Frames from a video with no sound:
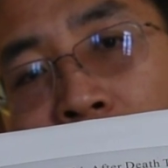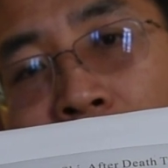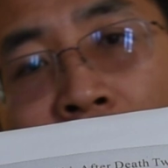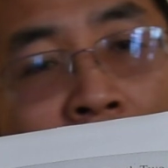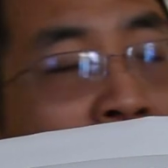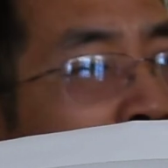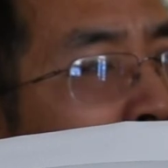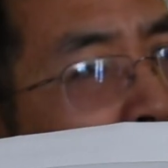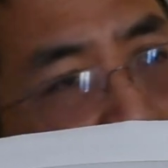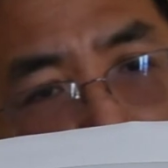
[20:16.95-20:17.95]
Okay,
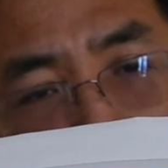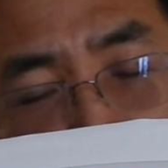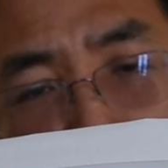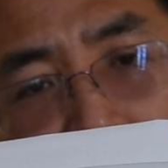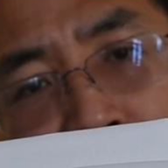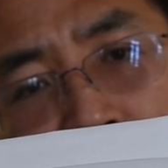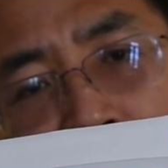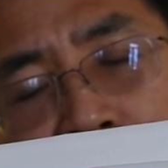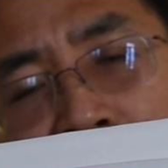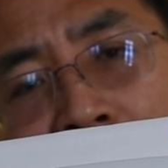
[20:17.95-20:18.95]
but if you want
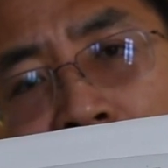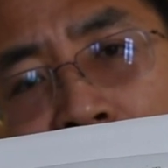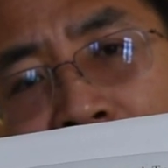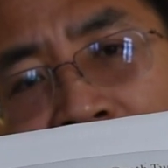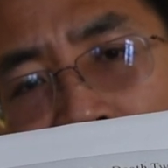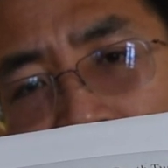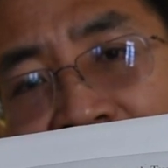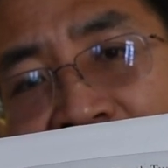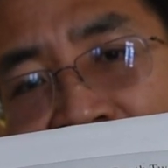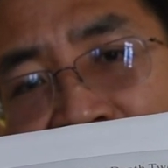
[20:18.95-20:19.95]
to study
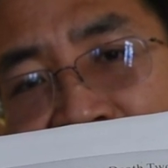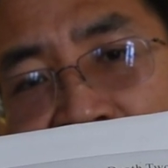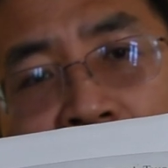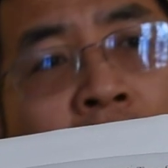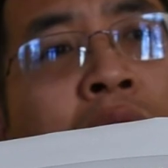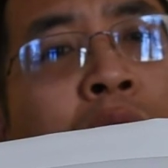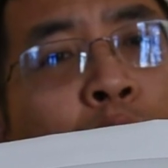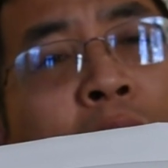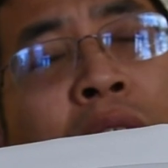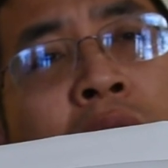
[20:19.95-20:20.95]
reincarnation cases,
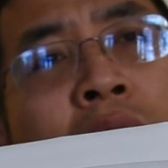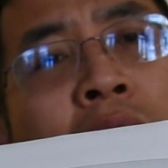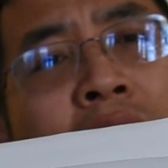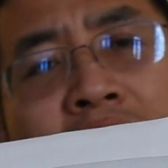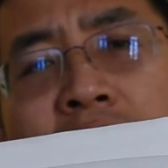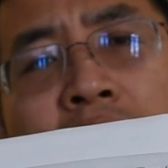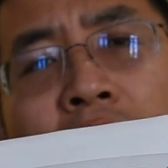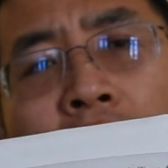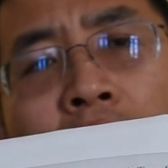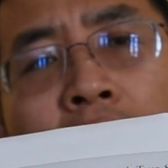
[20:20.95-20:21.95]
well, it's
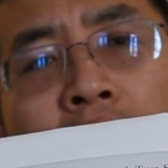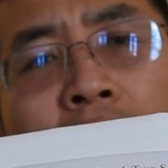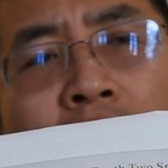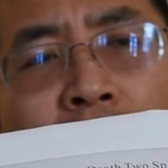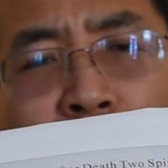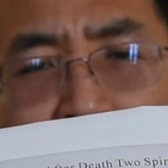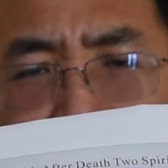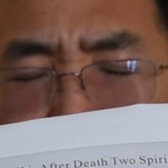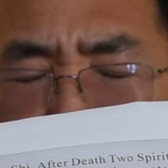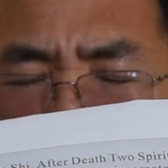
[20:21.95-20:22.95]

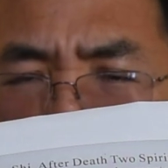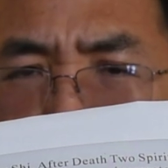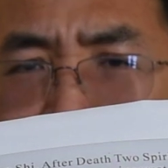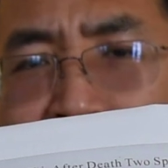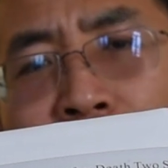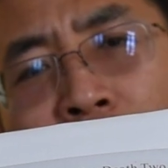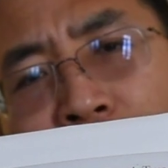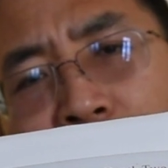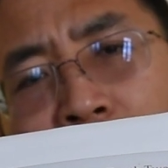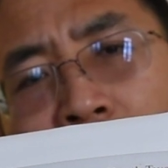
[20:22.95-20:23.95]
so
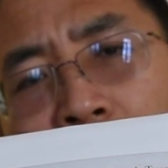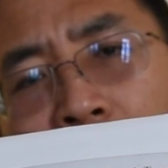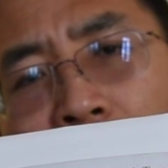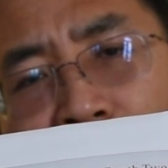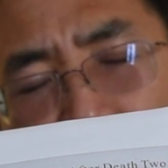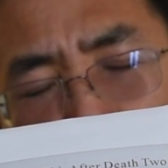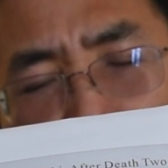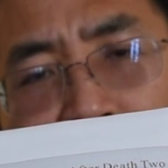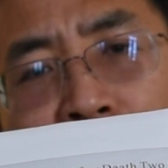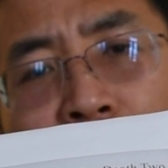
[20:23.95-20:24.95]
difficult. It's so
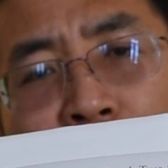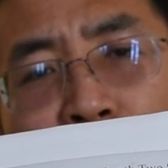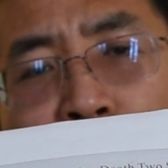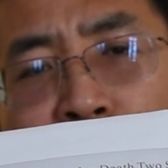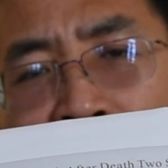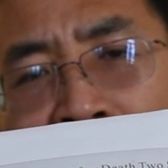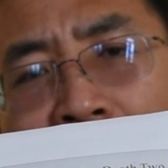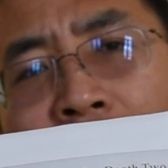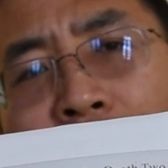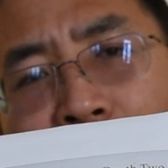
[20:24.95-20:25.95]
difficult to find
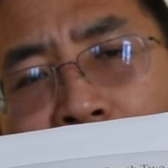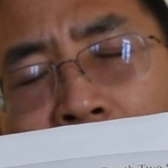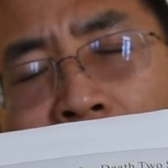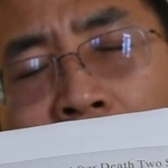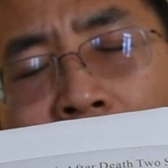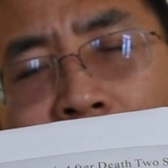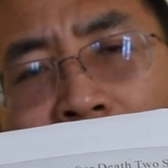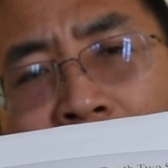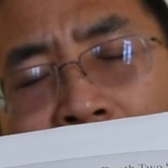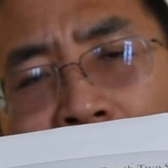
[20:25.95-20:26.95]
out the
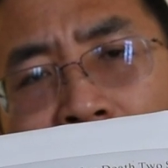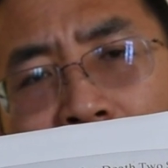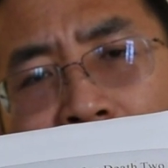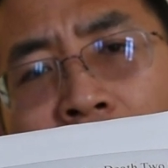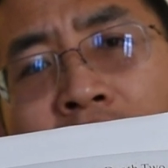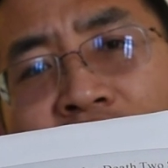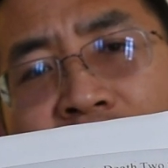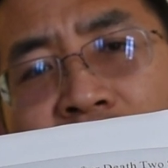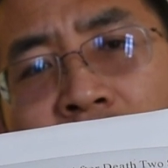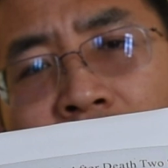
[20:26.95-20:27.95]
study
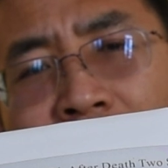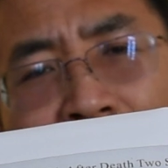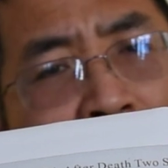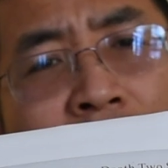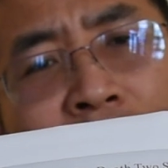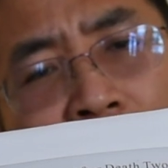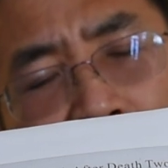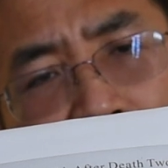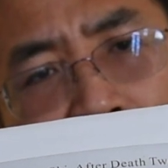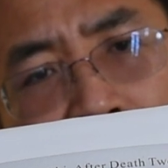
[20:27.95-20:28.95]
targets. Very
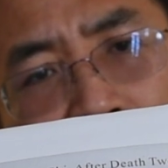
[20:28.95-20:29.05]
difficult.